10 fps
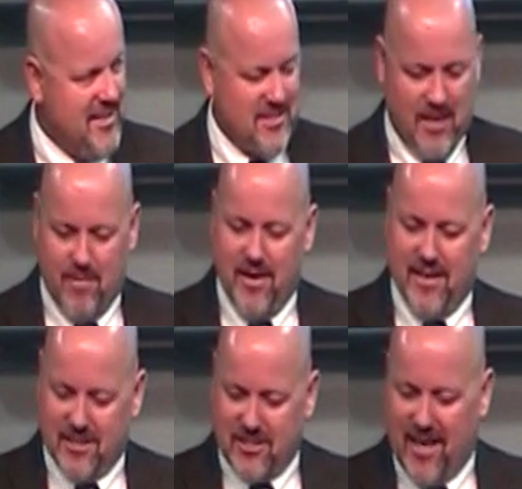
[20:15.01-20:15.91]
Some are
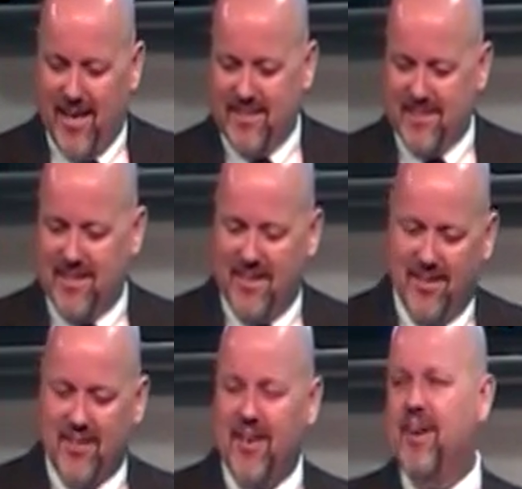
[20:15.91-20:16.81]
in the stage of the
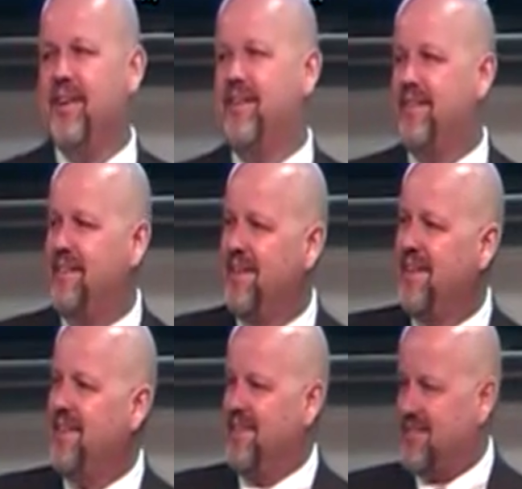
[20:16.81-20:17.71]
little girl,
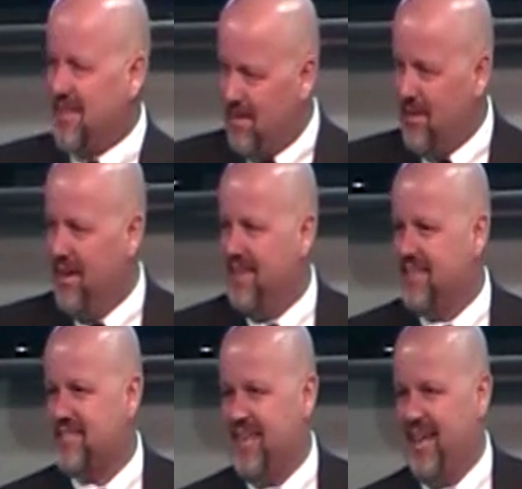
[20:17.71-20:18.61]
and some are in
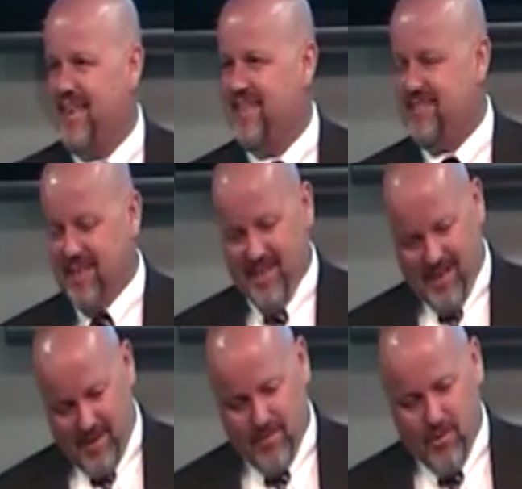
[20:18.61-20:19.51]
the stage
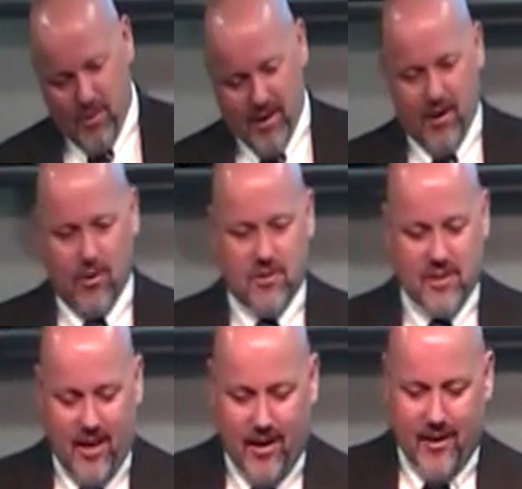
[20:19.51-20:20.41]
of the widow's
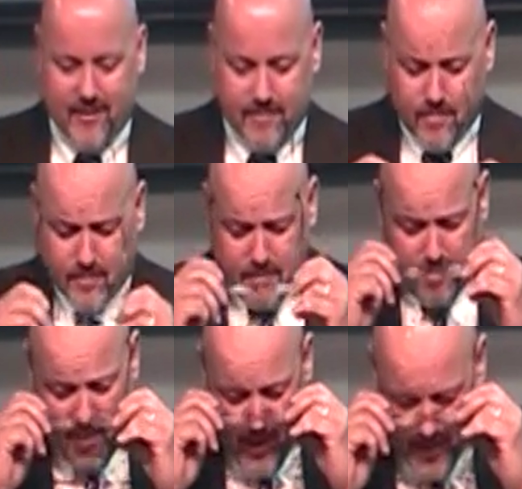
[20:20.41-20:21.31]
son,
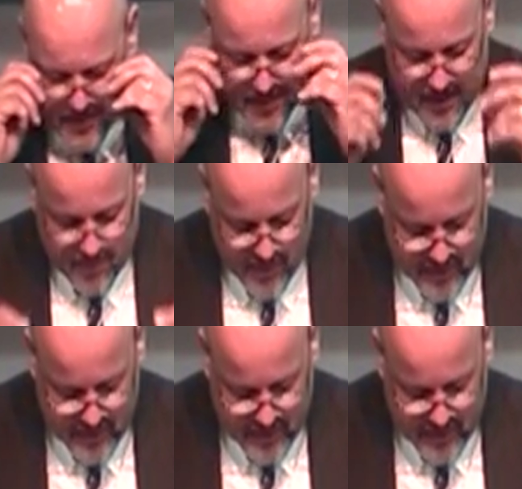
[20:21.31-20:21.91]
and some are